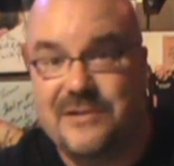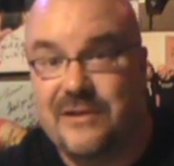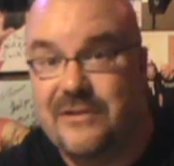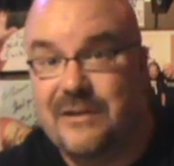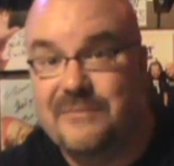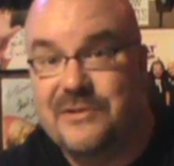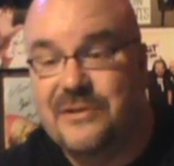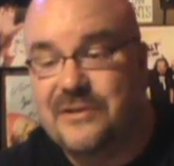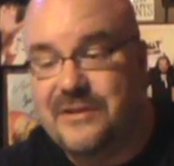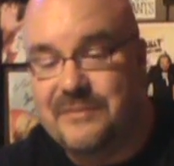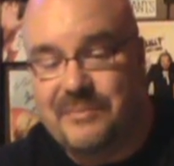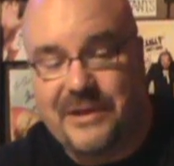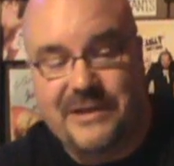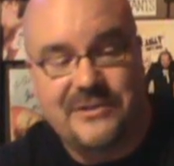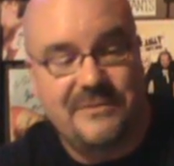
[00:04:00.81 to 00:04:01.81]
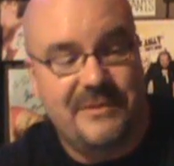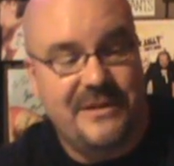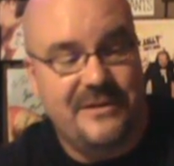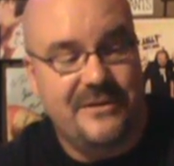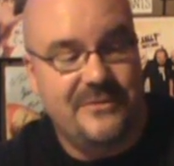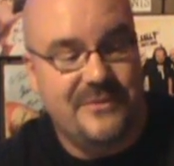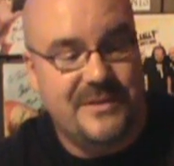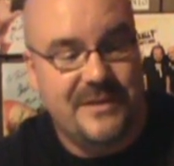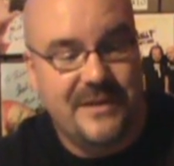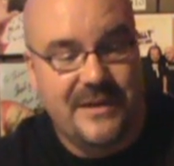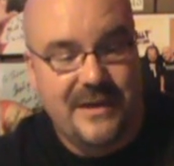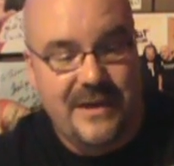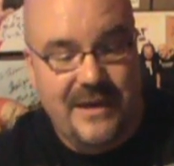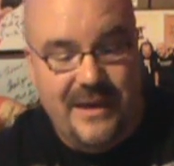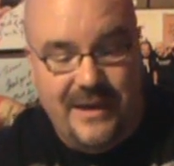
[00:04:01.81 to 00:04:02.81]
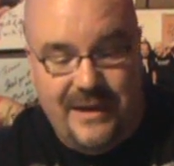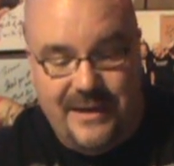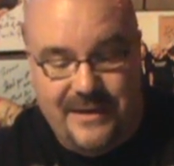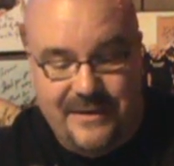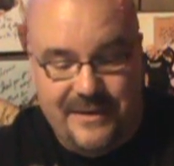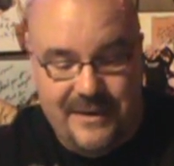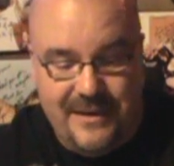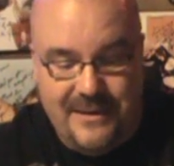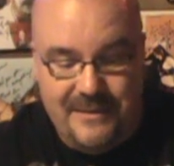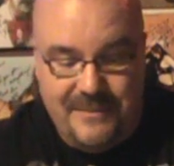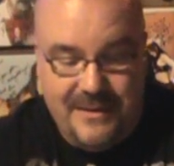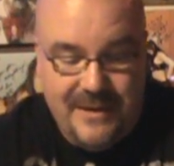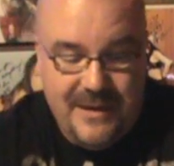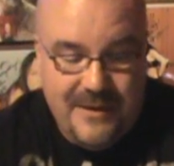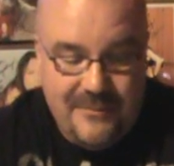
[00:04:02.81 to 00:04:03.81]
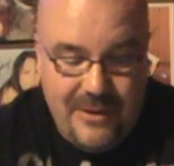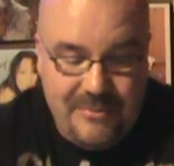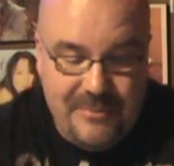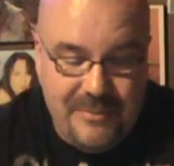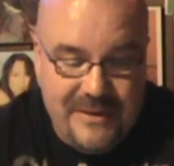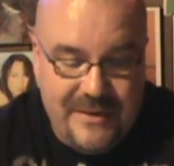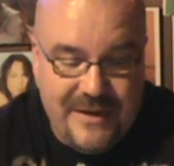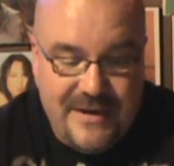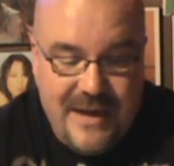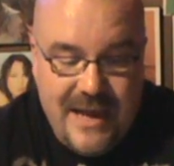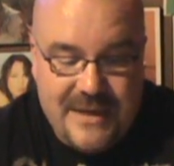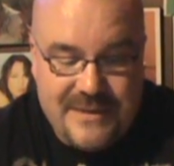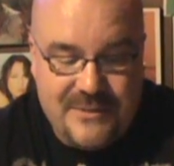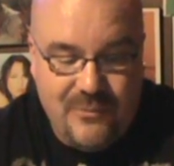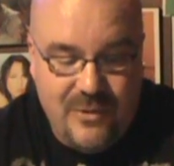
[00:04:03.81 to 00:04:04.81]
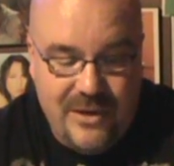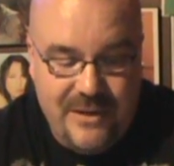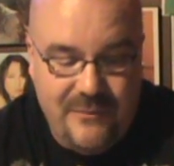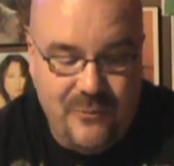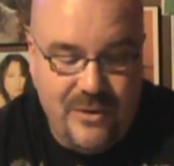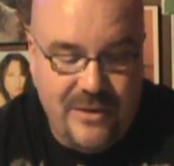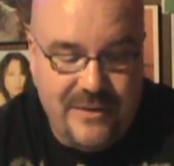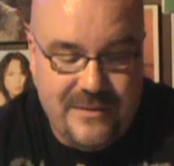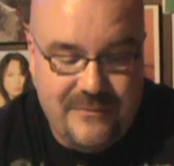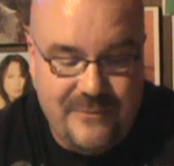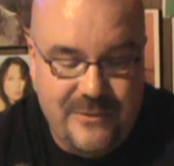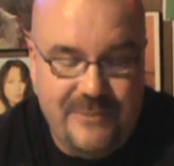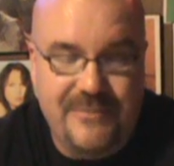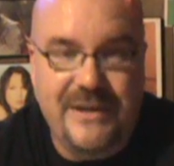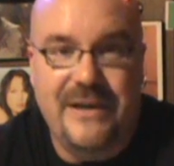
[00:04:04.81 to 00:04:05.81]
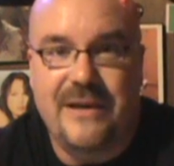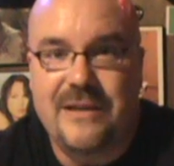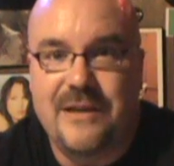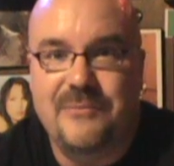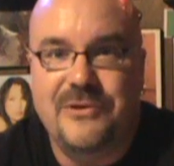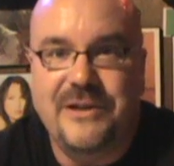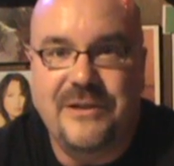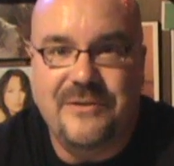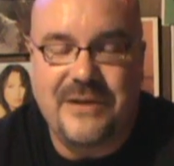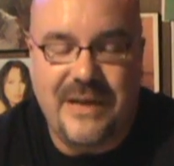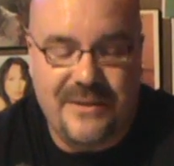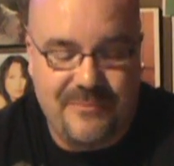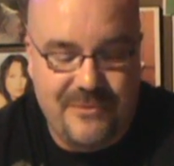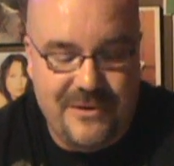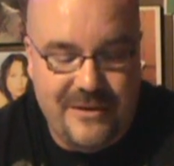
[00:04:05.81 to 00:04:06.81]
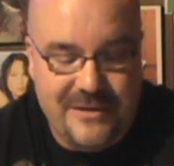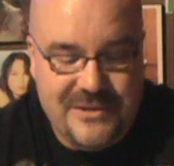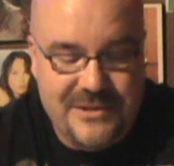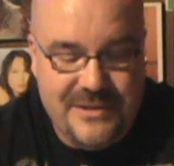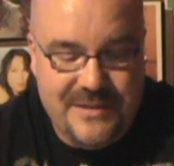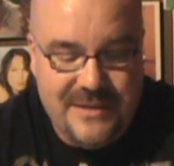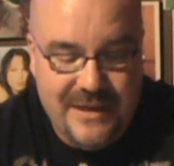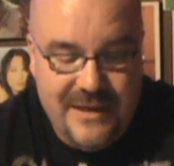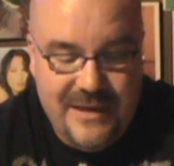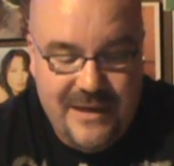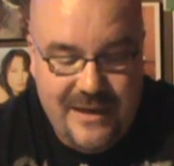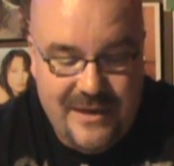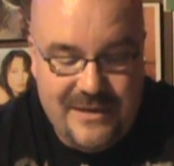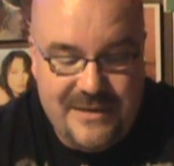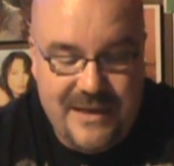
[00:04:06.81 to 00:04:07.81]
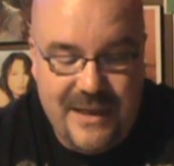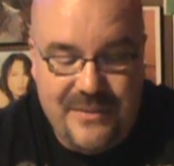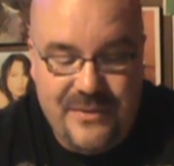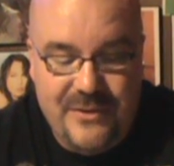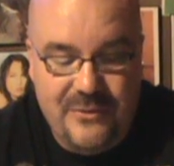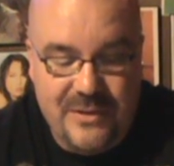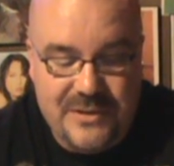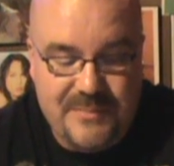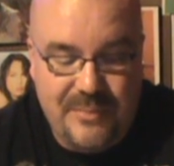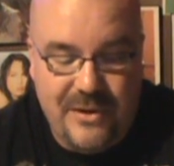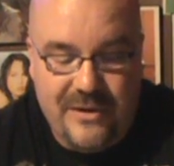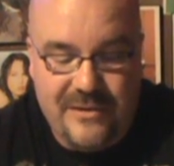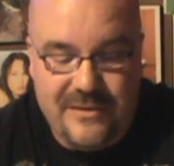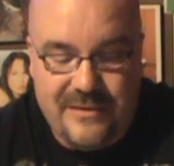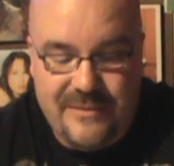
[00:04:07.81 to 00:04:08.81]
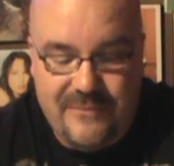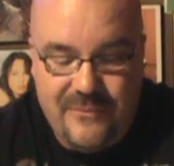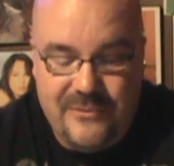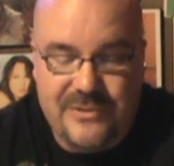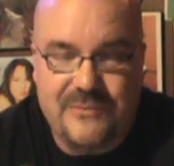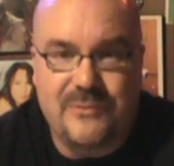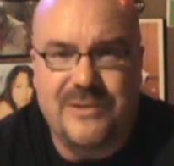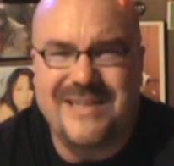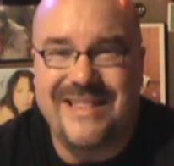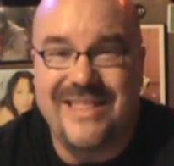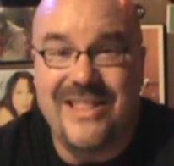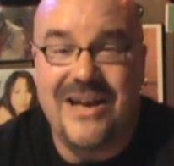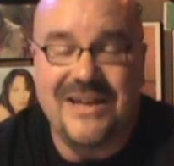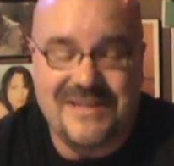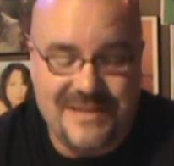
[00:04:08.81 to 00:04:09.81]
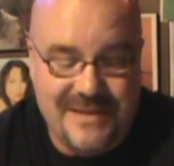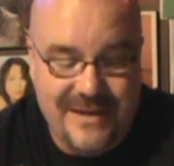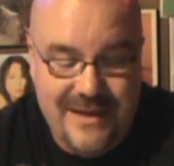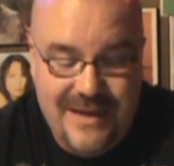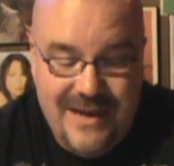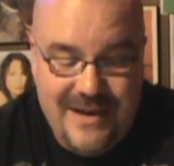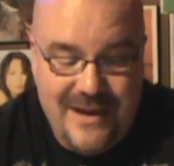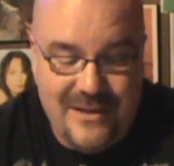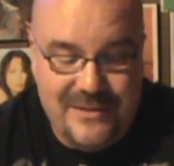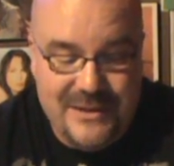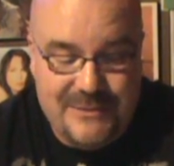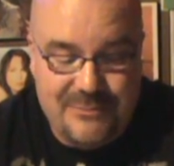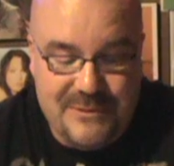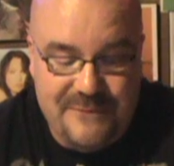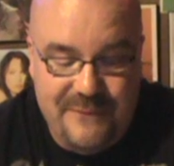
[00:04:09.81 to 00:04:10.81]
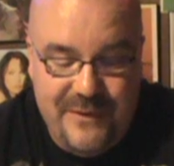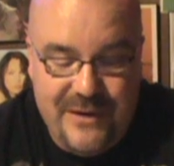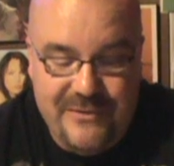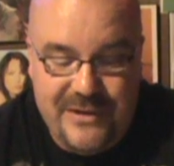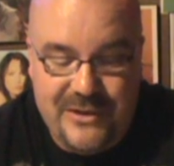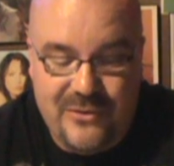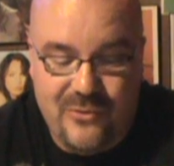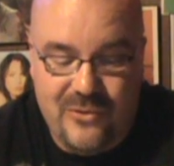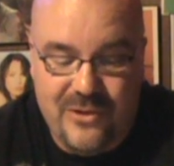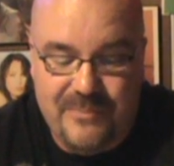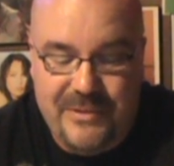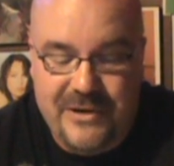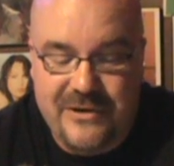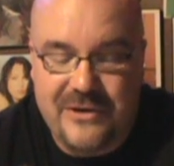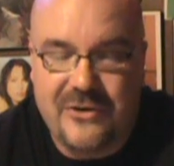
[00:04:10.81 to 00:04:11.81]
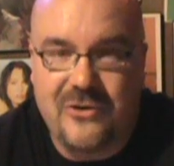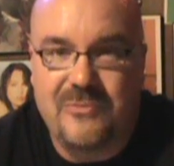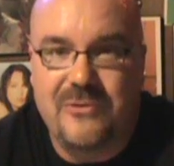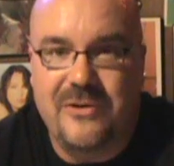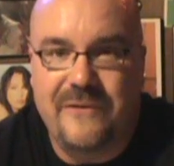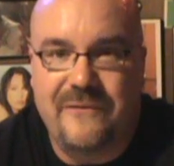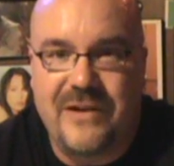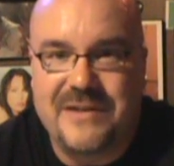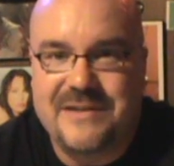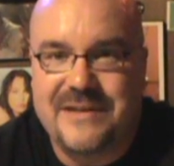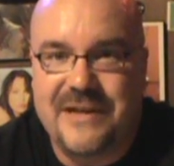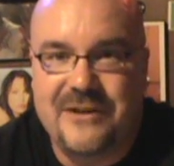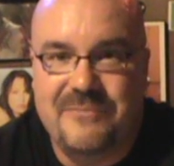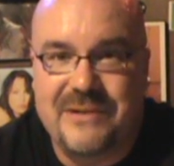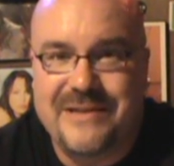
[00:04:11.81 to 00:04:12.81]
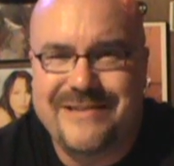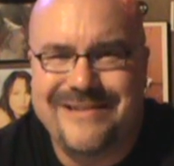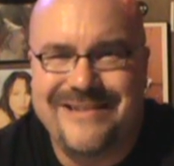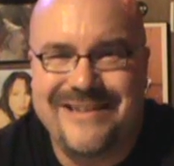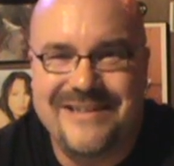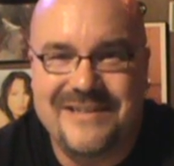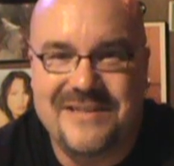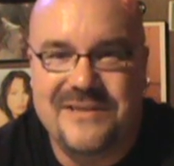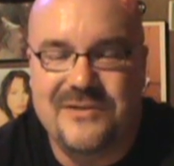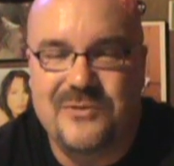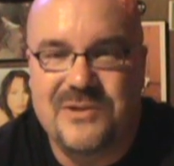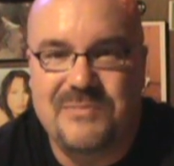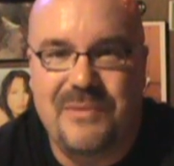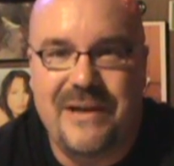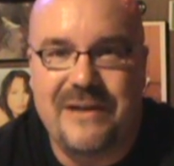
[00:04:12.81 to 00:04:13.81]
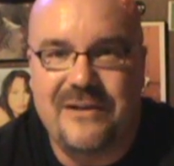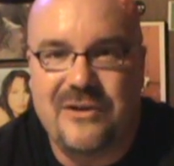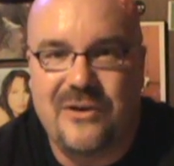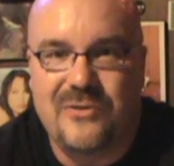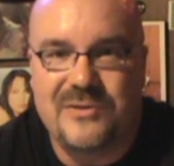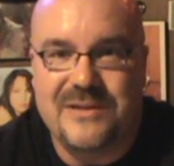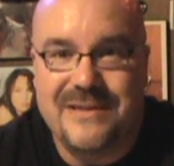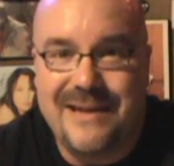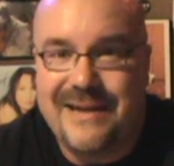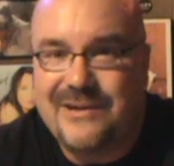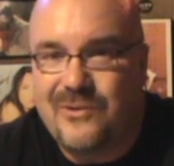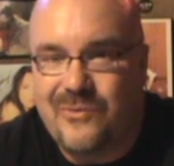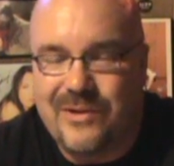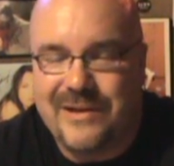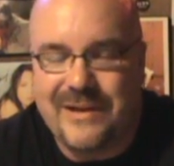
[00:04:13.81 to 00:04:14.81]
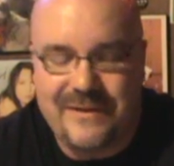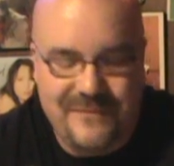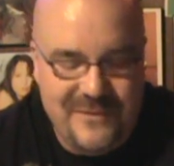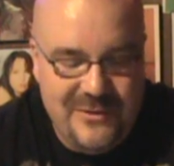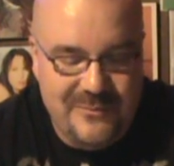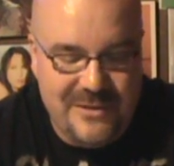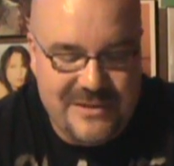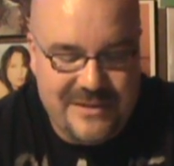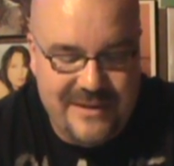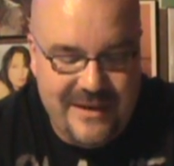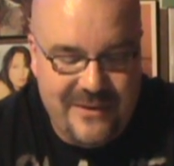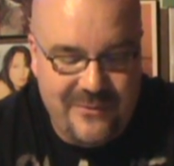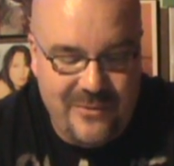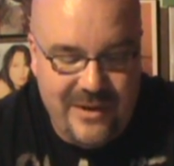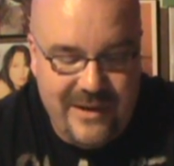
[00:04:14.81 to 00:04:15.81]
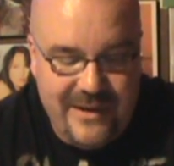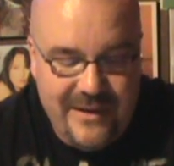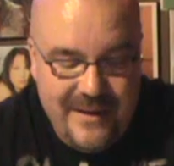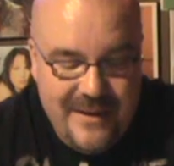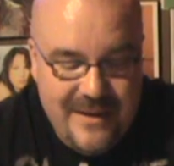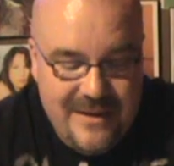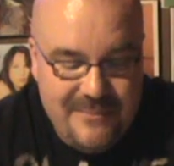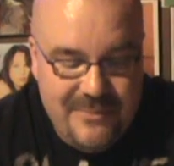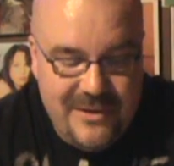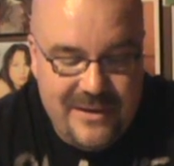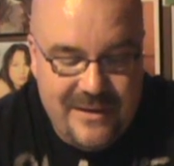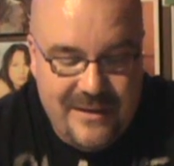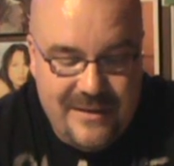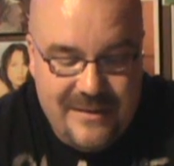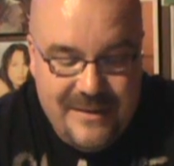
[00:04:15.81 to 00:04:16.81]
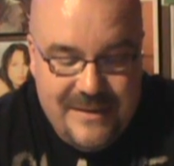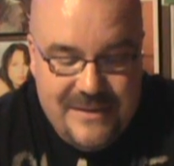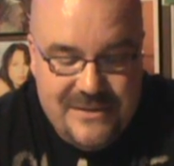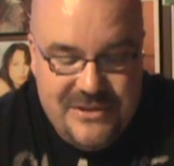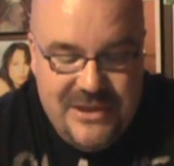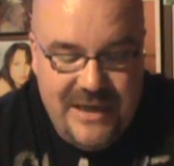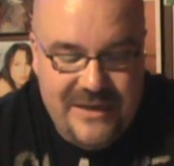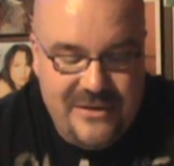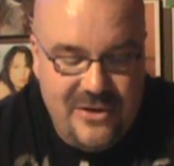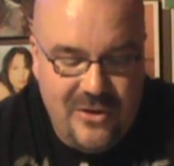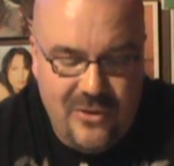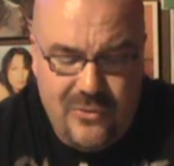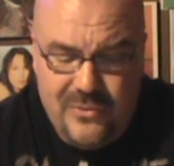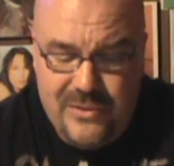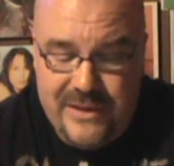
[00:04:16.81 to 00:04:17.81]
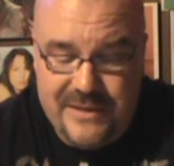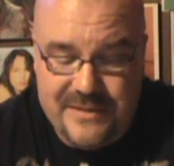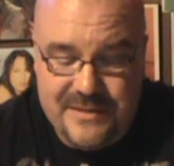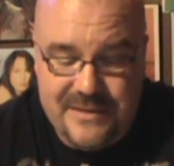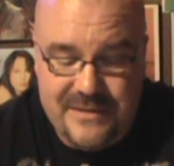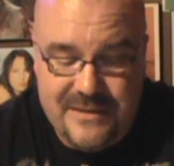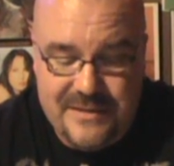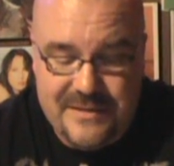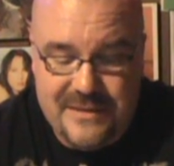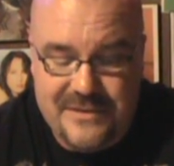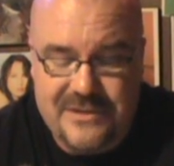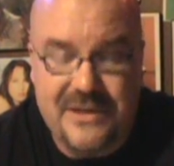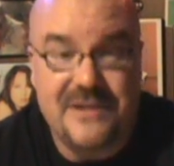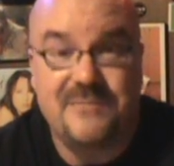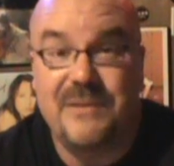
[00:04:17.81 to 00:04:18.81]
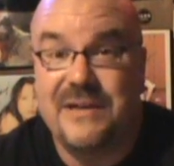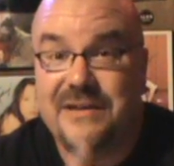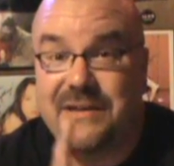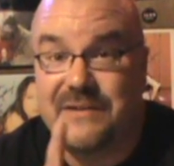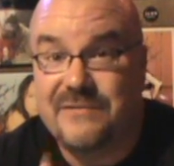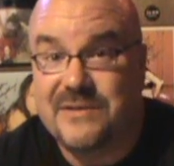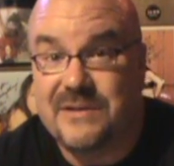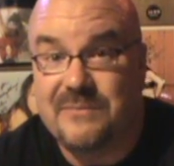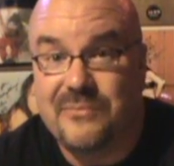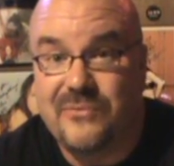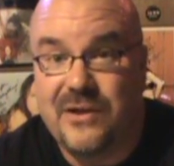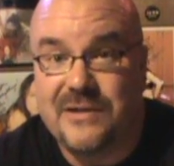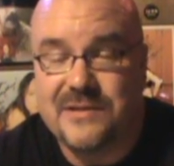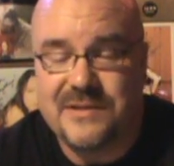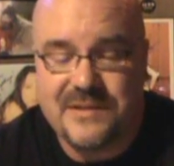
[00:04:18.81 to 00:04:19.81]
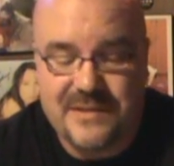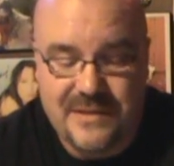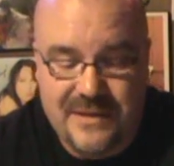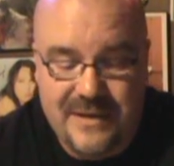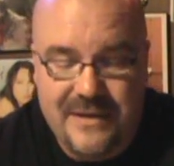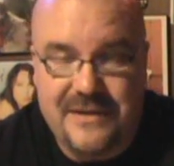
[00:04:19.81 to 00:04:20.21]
Sorry, I'm turning the page on my notes. And probably the next one would be Liberty of Death Productions, Death Do Us Part, which was Lust. Now this was very cool. A paranormal investigator basically gets seduced by a ghost, and I don't want to give too much of that away, but Jade Coley is in this. She has magnificent breasts.